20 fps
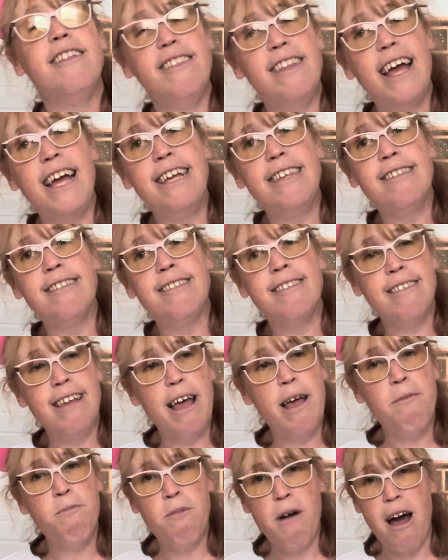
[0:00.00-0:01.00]
nice
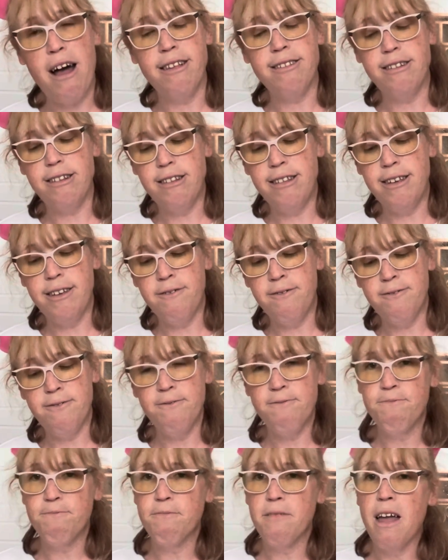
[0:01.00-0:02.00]
and positive.
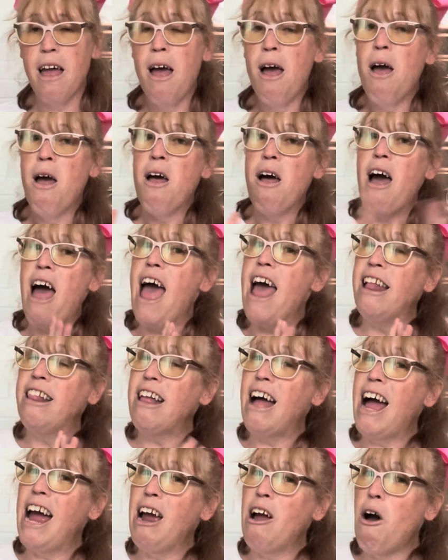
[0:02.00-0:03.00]
And
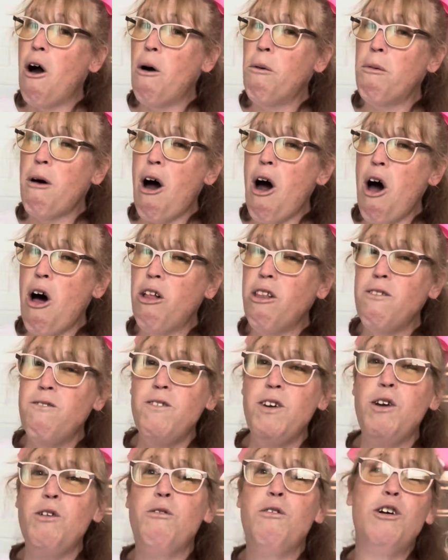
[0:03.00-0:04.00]
I hope all of
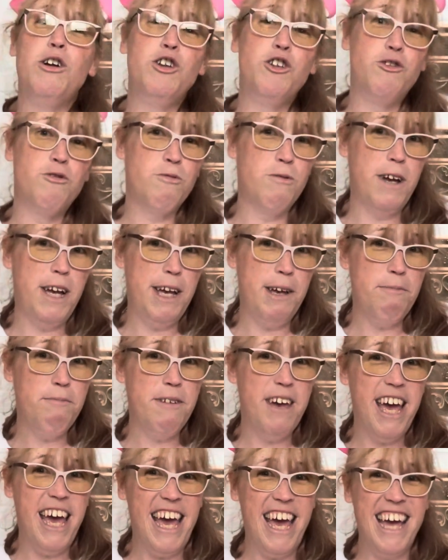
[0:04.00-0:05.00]
you dream
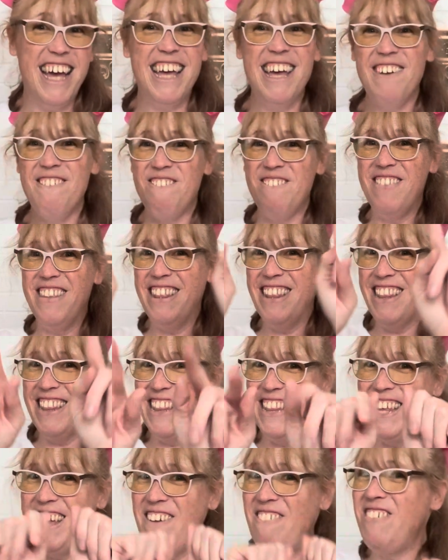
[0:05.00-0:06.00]
big,
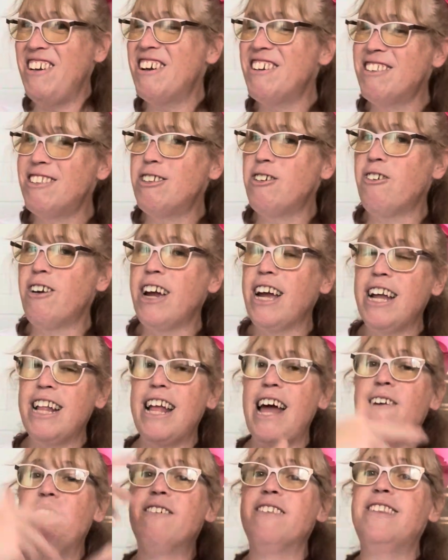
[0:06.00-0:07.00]
live your story, and
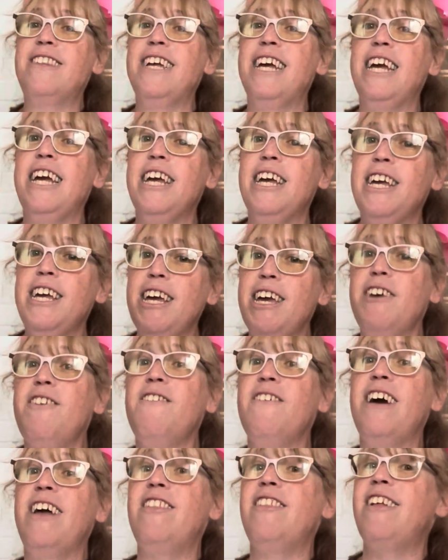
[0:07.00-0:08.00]
I will see
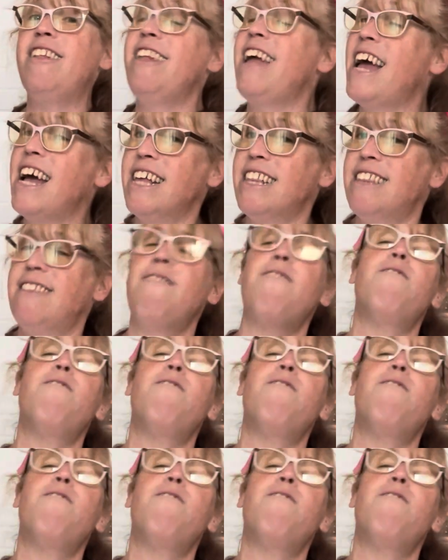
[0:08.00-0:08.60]
you in the next